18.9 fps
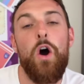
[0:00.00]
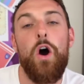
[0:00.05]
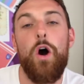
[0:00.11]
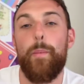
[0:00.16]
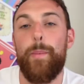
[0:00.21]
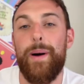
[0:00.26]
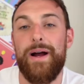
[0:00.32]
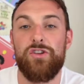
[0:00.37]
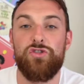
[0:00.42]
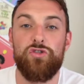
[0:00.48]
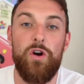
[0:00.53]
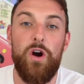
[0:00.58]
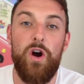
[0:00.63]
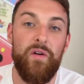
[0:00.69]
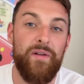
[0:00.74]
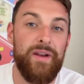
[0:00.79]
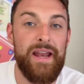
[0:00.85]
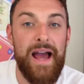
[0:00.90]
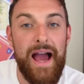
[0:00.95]
or by
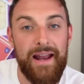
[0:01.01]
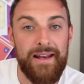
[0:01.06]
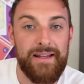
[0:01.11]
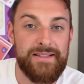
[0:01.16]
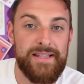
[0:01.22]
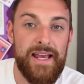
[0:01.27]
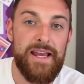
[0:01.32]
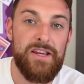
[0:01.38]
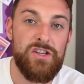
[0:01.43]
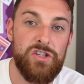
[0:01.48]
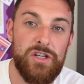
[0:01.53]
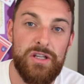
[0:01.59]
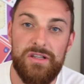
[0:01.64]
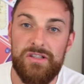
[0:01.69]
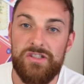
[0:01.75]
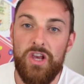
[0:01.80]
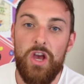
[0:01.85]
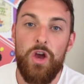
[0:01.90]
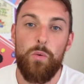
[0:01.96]
drawing
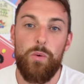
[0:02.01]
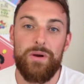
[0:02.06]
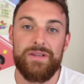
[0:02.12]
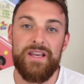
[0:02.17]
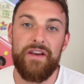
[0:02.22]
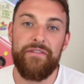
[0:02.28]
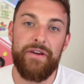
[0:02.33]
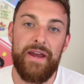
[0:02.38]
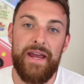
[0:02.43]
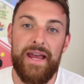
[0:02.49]
annotations, whatever it